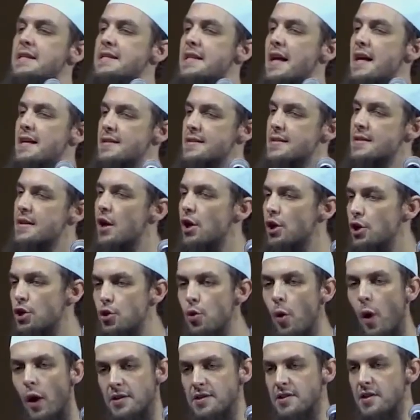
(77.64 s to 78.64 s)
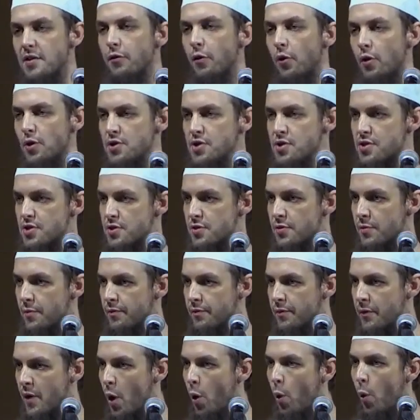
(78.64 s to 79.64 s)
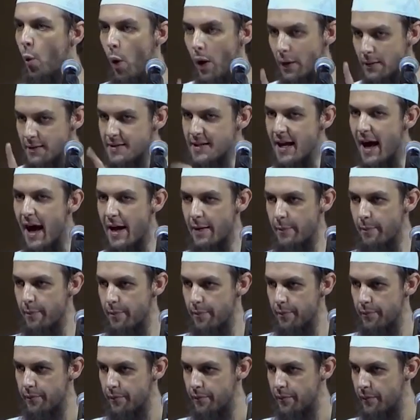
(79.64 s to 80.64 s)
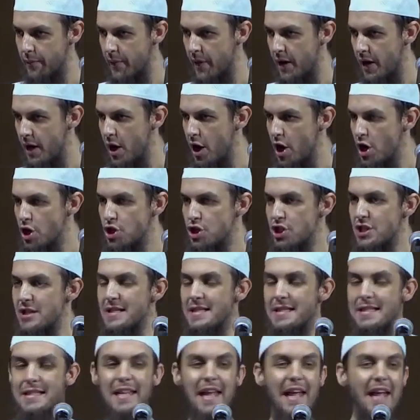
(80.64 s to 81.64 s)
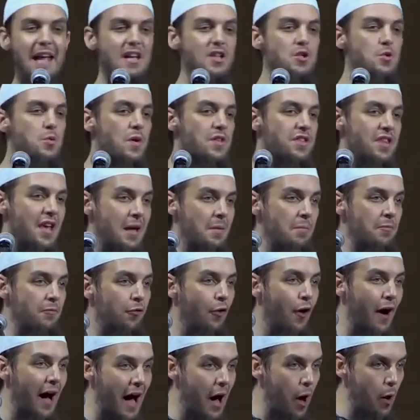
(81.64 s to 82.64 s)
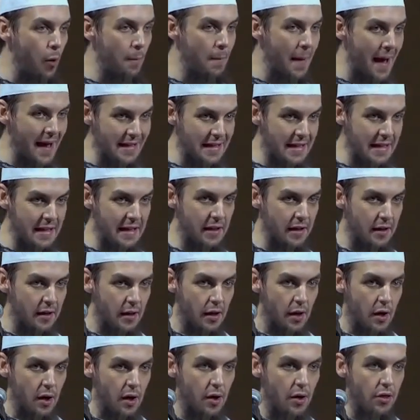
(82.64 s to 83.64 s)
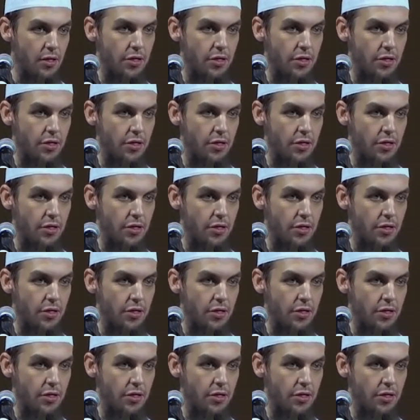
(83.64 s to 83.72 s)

He says, you are divorced. One time. She stays with him for how many?